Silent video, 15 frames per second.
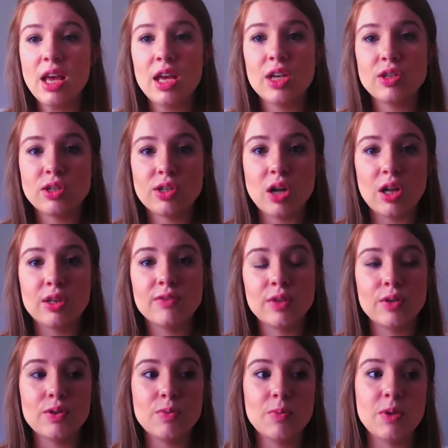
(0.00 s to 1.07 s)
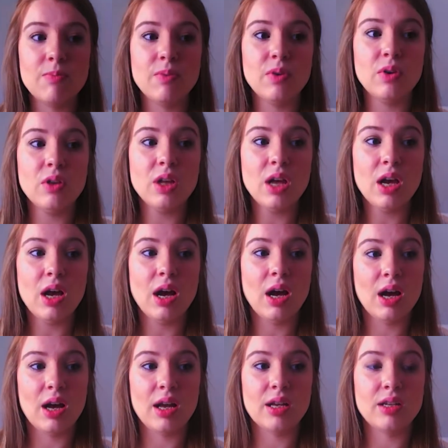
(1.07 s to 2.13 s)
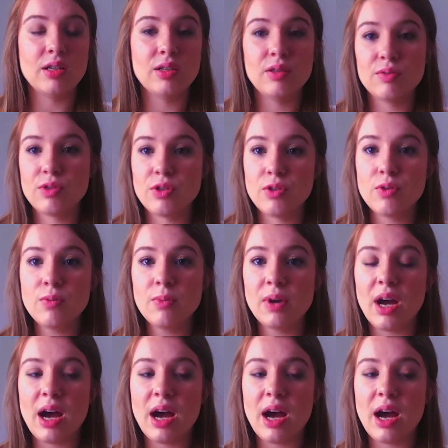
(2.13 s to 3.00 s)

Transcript: and just all of those people on YouTube.